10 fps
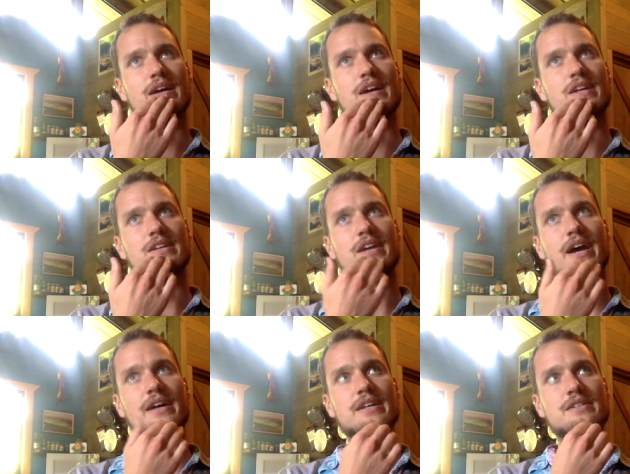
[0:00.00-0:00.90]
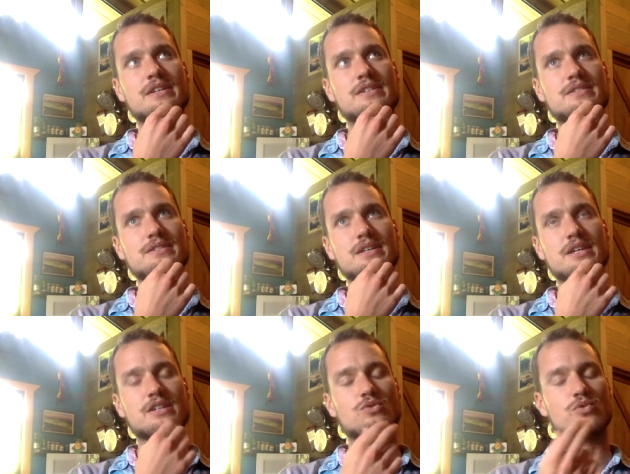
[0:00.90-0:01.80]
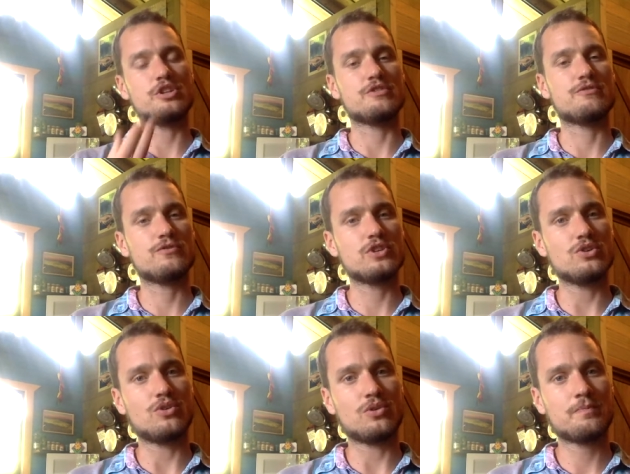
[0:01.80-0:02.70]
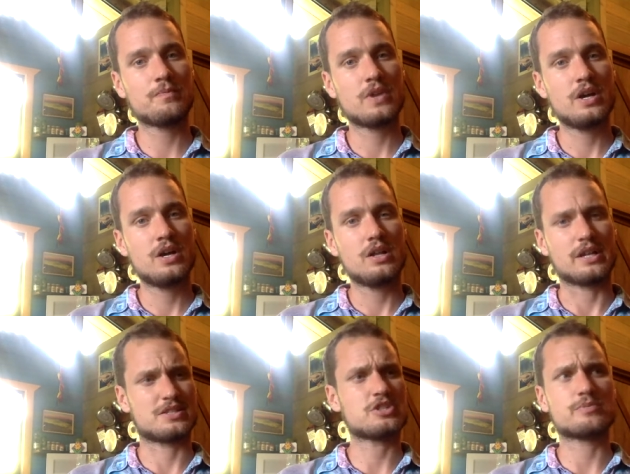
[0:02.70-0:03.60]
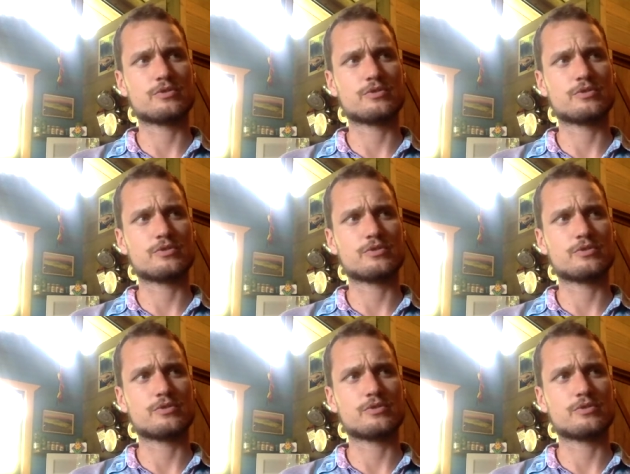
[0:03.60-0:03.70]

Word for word: and yeah it it, it can really feel like such a